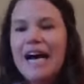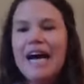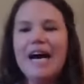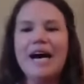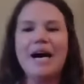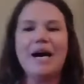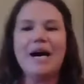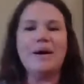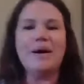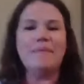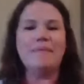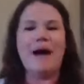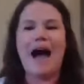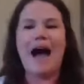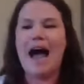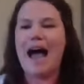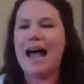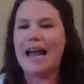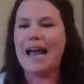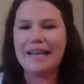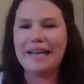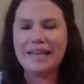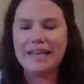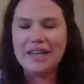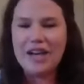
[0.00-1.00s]

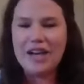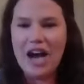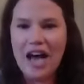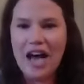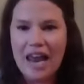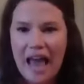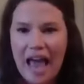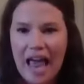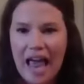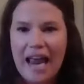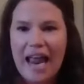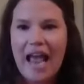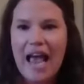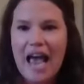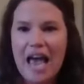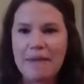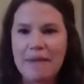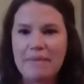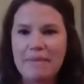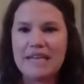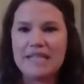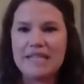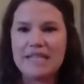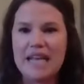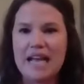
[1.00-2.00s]
I did not. I
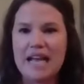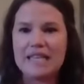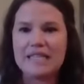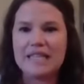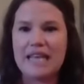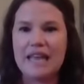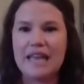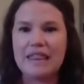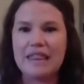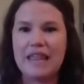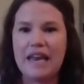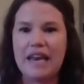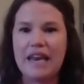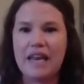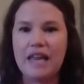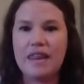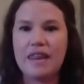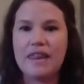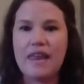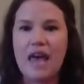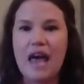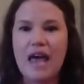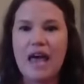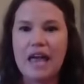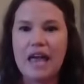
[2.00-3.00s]
had my dad's athletic
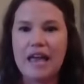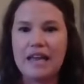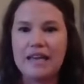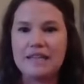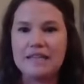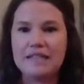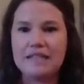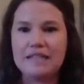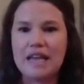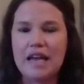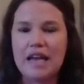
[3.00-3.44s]
thighs.